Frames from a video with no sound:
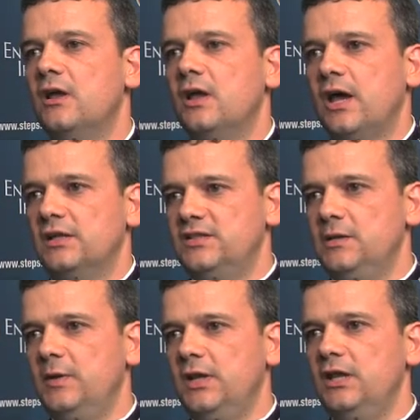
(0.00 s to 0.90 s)
and C
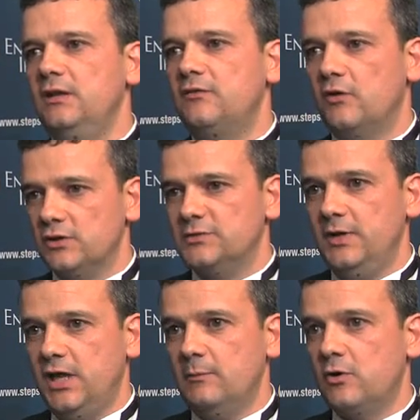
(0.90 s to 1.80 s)
P D for us
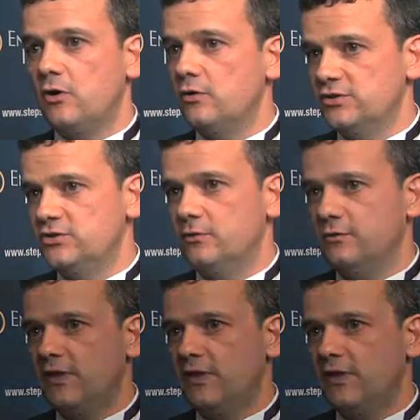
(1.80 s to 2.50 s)
became a cornerstone of